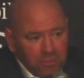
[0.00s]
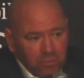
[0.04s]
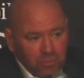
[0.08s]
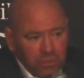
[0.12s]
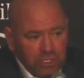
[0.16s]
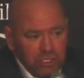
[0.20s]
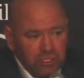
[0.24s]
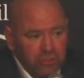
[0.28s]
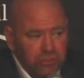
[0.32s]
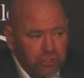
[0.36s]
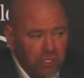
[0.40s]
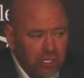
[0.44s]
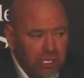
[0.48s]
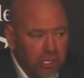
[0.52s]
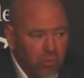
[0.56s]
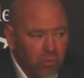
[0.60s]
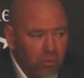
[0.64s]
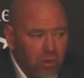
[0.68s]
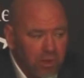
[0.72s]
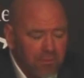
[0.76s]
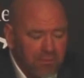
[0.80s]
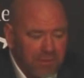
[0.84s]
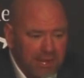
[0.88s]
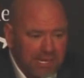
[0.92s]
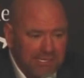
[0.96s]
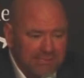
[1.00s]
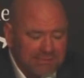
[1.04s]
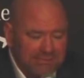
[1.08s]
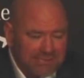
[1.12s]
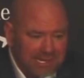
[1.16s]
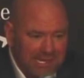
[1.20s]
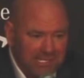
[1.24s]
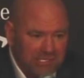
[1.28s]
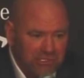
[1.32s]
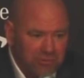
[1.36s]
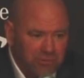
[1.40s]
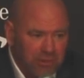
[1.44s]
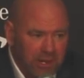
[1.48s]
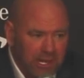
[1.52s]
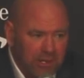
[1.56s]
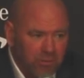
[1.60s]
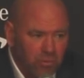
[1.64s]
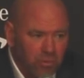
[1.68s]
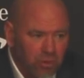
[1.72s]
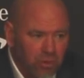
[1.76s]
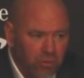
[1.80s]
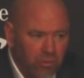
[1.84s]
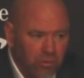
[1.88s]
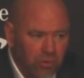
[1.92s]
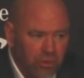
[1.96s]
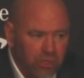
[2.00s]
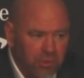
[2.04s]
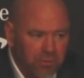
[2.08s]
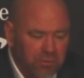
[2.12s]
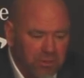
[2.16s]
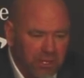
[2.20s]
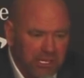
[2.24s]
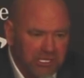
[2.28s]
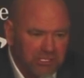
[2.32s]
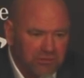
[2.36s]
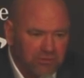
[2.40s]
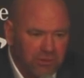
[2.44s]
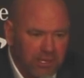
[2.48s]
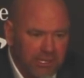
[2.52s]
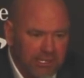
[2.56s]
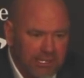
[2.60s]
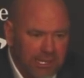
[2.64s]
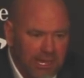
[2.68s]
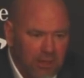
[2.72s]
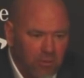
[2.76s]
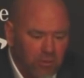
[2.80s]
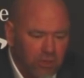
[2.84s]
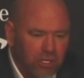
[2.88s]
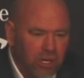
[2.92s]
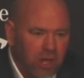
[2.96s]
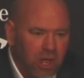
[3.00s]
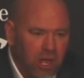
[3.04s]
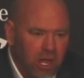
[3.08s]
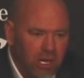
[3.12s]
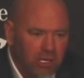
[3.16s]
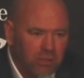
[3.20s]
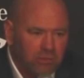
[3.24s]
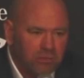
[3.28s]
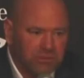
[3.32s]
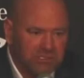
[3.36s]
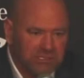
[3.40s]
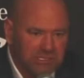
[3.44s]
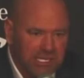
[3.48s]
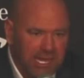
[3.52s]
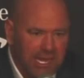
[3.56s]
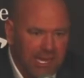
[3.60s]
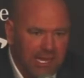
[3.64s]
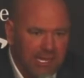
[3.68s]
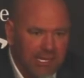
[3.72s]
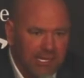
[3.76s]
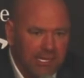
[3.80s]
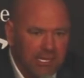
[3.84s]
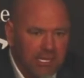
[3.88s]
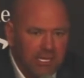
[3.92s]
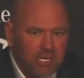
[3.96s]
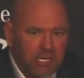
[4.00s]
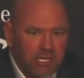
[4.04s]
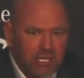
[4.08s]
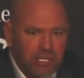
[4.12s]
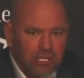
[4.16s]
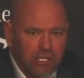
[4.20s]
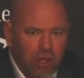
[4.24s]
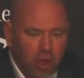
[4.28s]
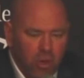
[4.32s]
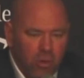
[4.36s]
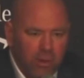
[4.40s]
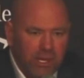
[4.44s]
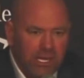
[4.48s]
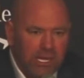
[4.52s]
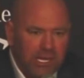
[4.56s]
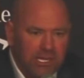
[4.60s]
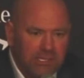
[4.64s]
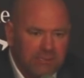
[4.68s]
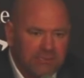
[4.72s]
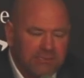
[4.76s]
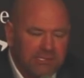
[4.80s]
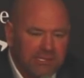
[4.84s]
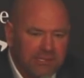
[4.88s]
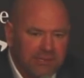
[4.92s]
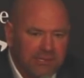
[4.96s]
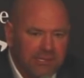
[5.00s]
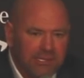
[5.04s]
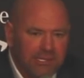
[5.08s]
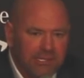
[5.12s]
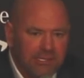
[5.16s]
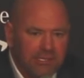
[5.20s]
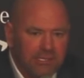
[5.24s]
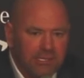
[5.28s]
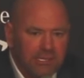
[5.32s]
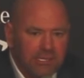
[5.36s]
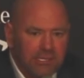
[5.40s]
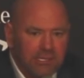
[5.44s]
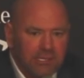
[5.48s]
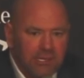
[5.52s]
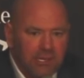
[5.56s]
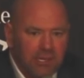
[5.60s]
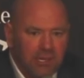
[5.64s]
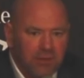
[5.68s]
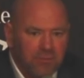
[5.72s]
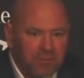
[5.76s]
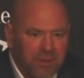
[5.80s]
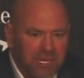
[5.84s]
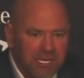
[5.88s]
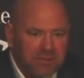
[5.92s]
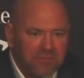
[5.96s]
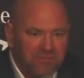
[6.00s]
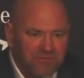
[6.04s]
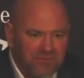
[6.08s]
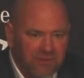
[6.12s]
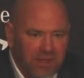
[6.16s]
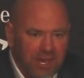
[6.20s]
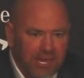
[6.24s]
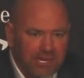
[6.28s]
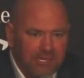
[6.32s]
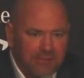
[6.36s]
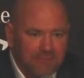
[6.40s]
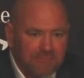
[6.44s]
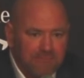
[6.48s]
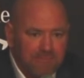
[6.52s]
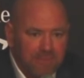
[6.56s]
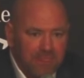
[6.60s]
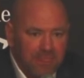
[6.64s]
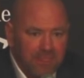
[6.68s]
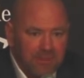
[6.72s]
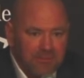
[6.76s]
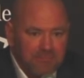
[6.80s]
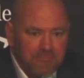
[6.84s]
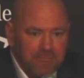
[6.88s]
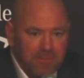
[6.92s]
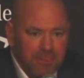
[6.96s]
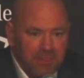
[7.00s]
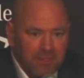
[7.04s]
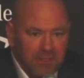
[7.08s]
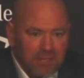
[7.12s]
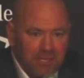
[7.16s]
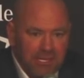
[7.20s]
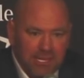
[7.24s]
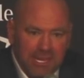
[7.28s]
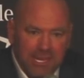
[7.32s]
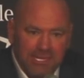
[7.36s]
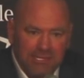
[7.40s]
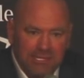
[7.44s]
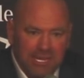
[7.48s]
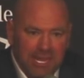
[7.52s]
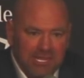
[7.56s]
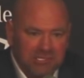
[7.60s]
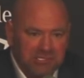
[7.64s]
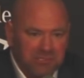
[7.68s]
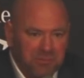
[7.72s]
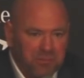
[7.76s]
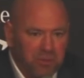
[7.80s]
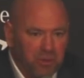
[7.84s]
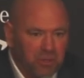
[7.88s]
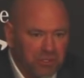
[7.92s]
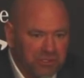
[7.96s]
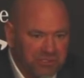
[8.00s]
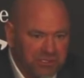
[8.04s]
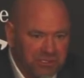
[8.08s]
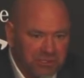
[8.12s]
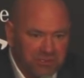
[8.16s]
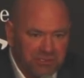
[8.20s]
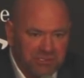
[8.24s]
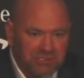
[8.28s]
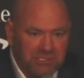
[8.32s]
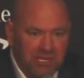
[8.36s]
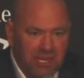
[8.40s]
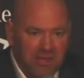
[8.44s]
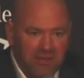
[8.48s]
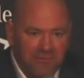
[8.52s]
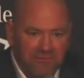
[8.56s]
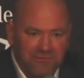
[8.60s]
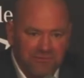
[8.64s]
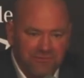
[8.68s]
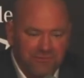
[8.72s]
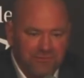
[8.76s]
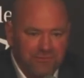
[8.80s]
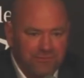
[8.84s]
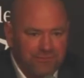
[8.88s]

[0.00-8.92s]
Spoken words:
When you look at what makes sense, right? We're at a place right now where Conor was saying, going into the Khabib fight, he had lots of personal stuff,